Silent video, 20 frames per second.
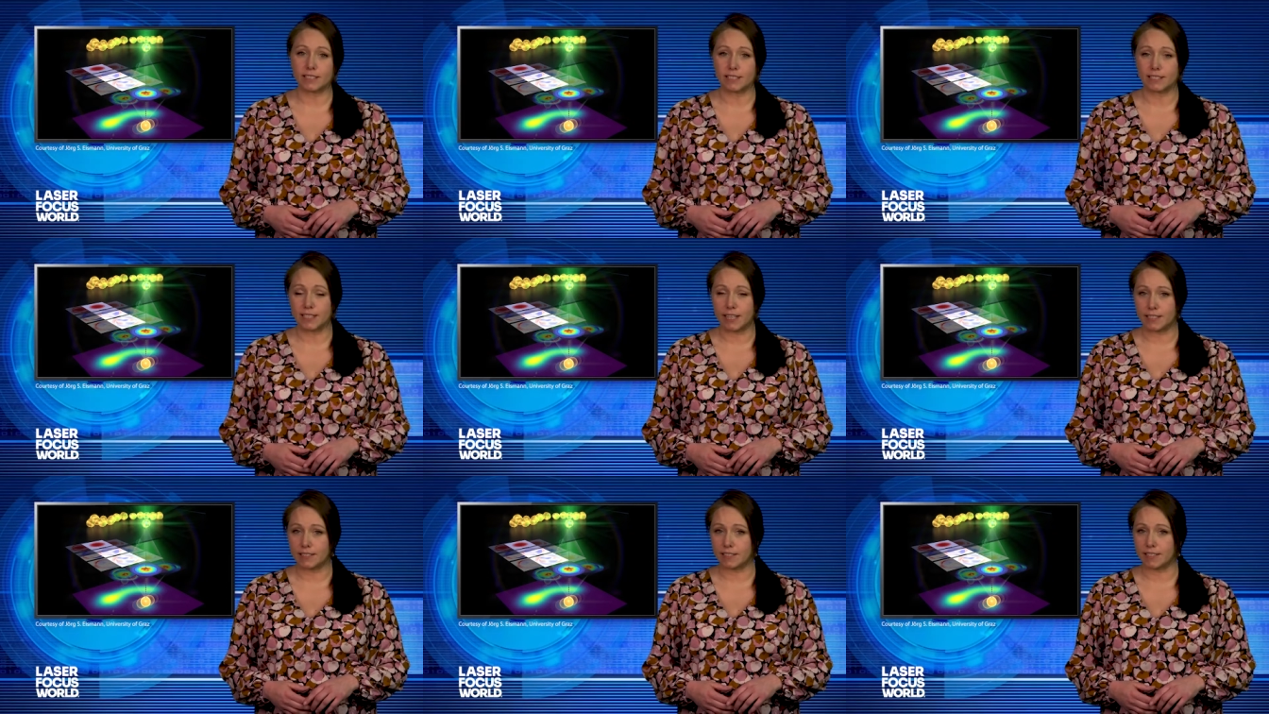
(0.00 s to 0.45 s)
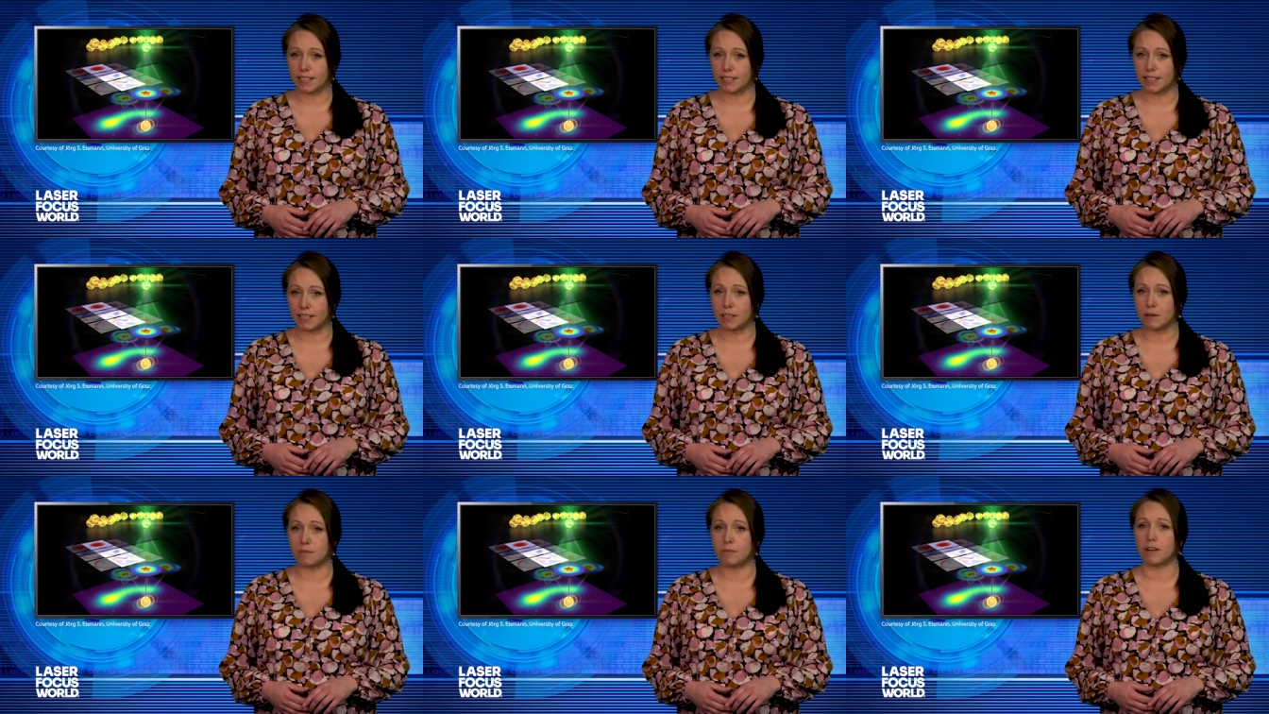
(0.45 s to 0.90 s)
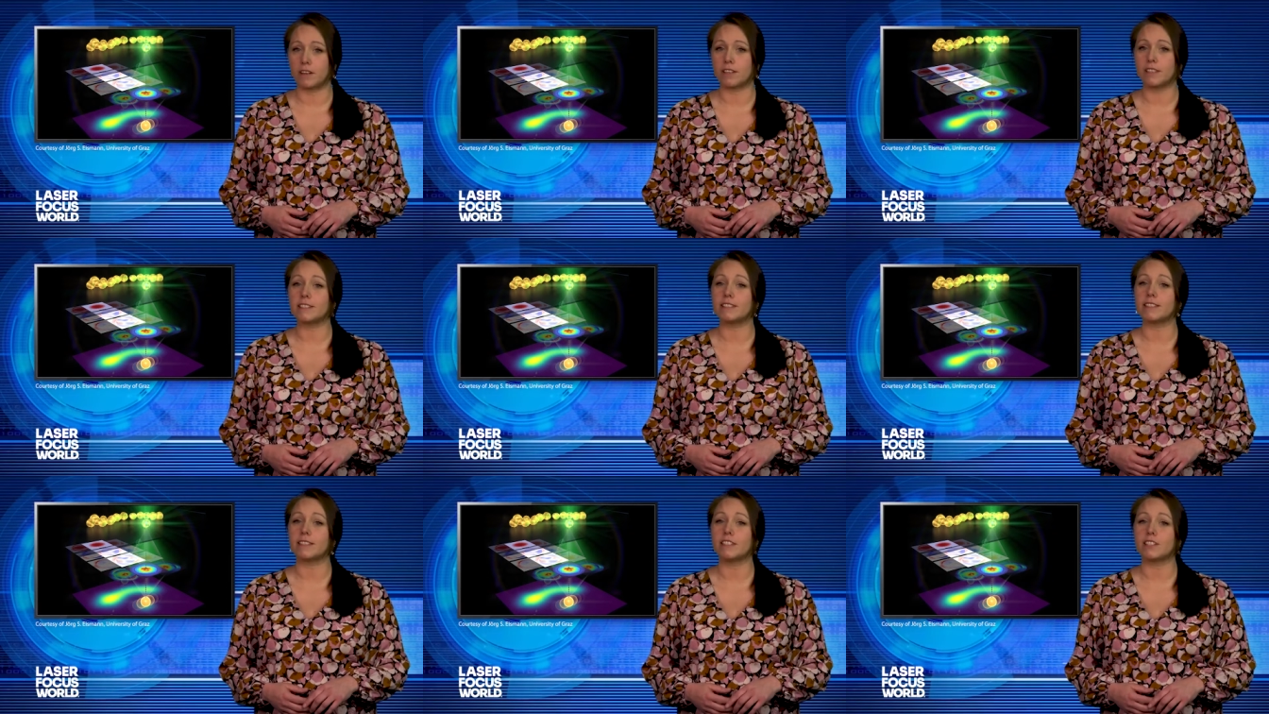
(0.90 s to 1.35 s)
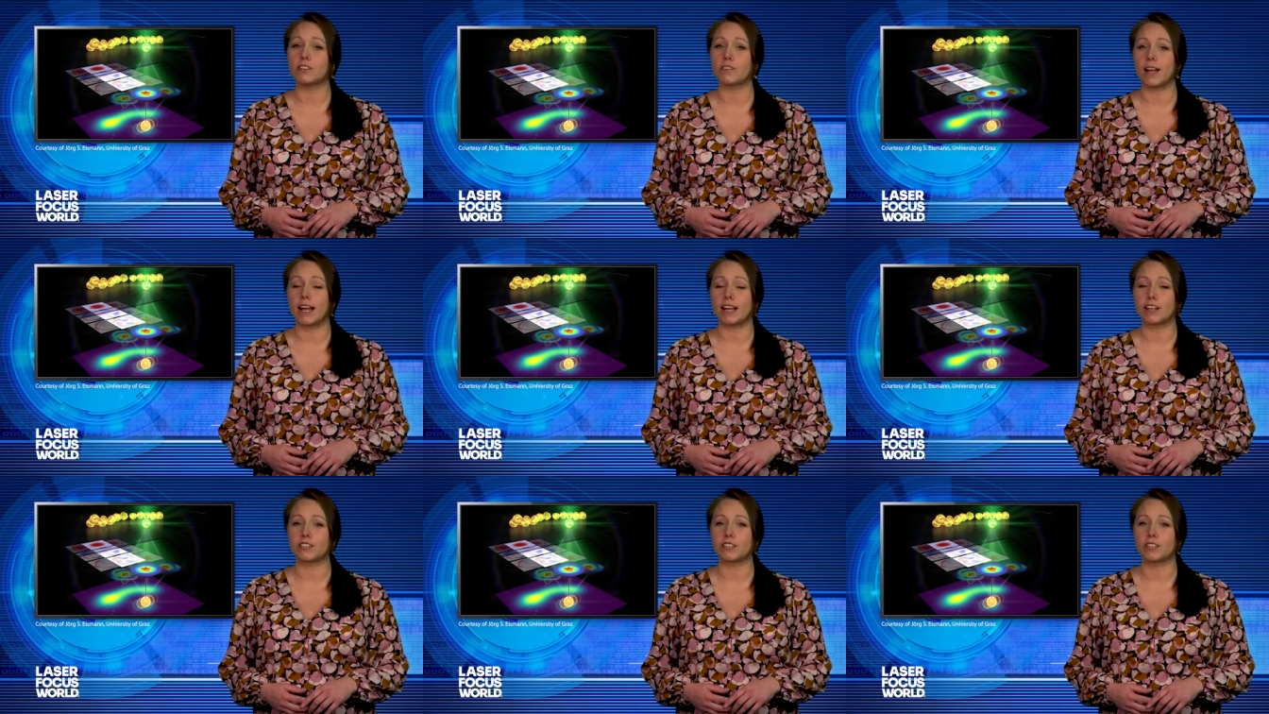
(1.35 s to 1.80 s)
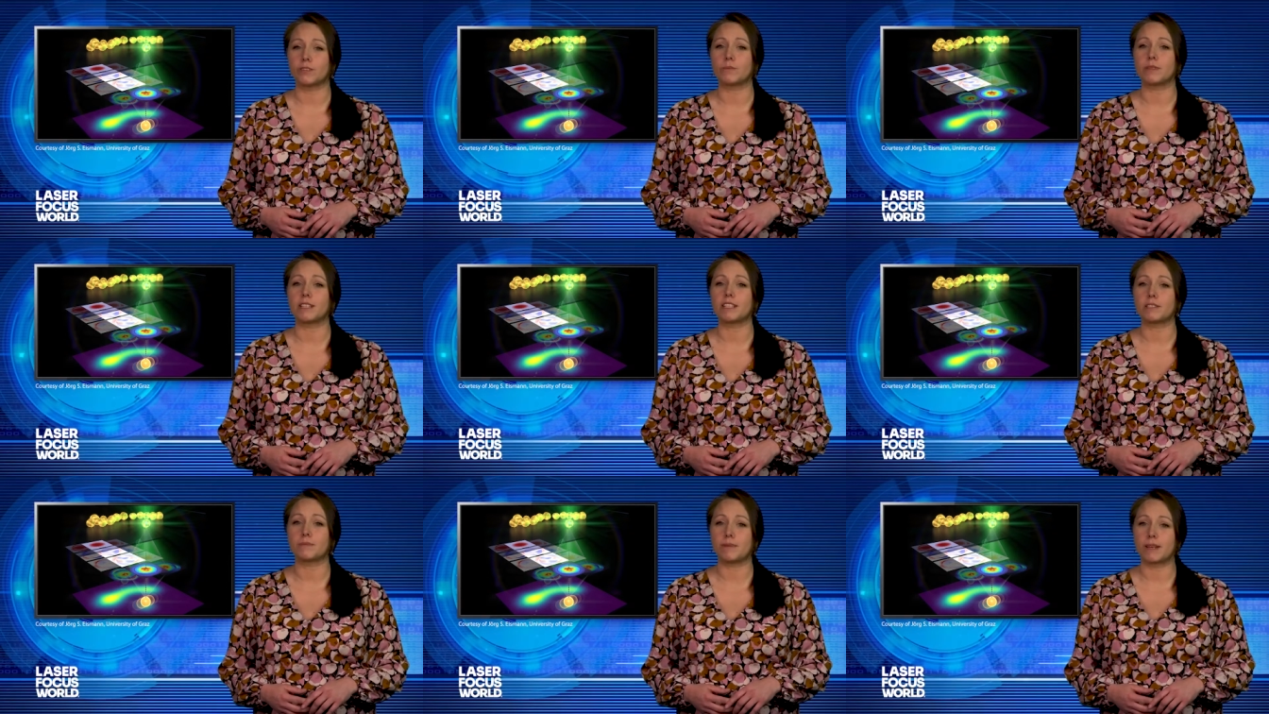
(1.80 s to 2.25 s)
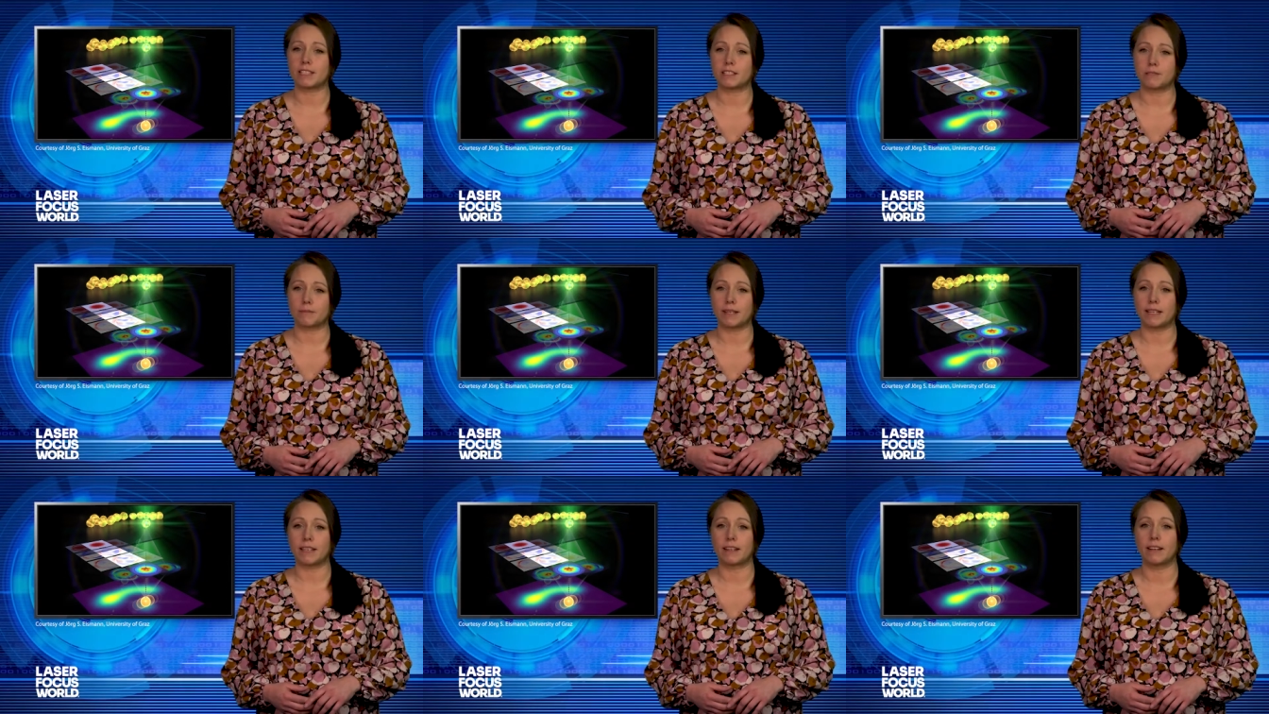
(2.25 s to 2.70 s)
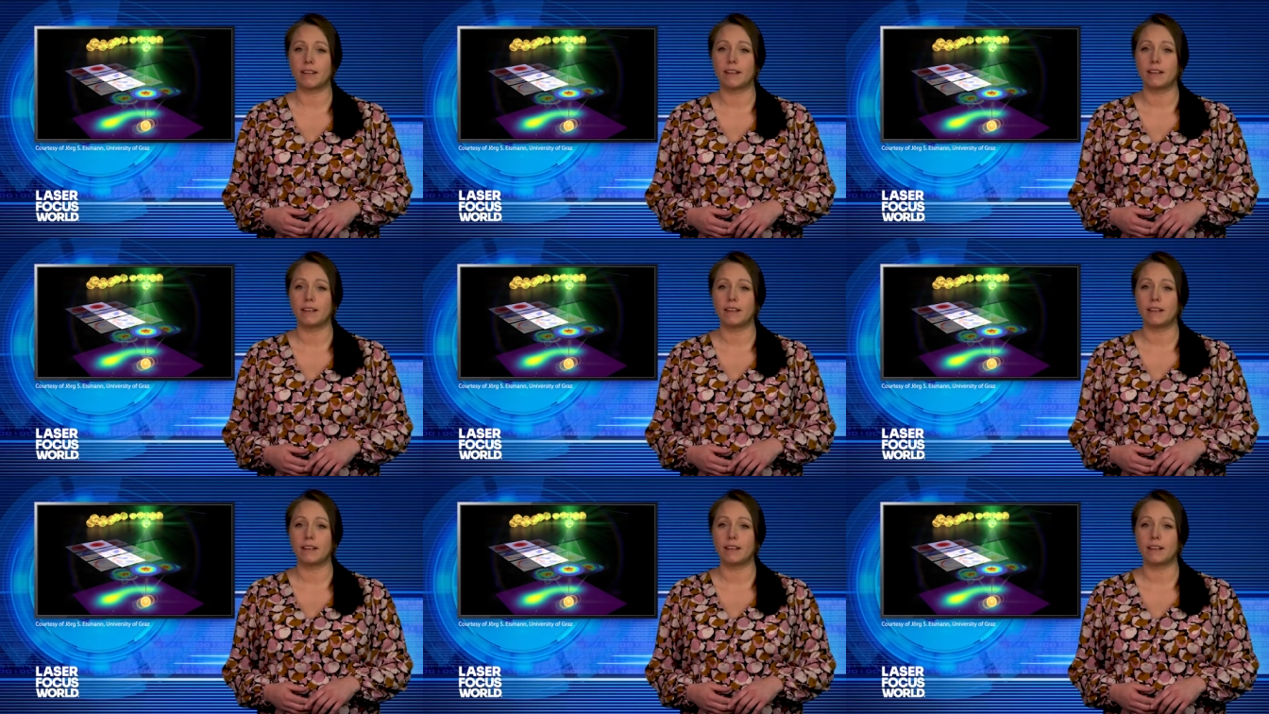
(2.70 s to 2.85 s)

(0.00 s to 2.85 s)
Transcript: intensity upon its interaction with a specimen